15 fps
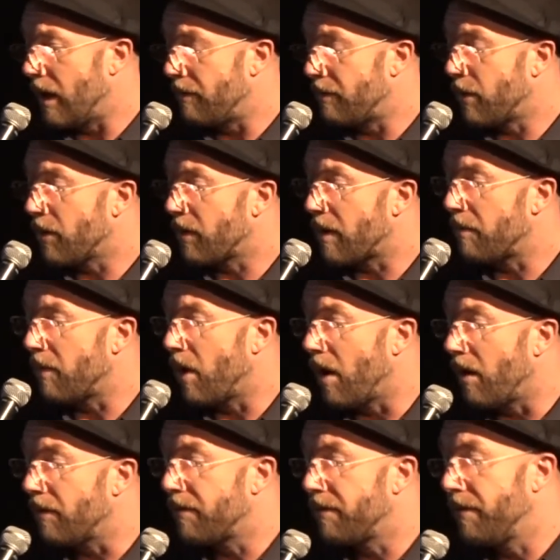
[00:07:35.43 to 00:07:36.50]
program
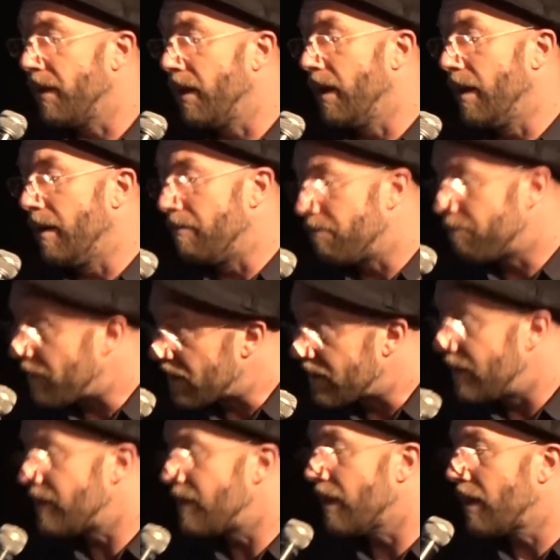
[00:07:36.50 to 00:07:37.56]
of
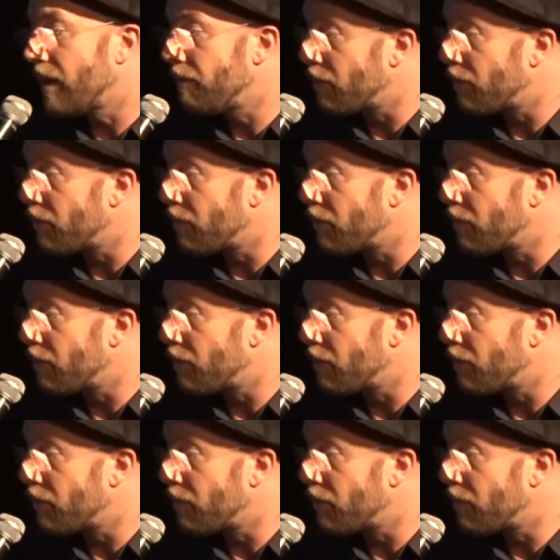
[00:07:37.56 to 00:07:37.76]
artistic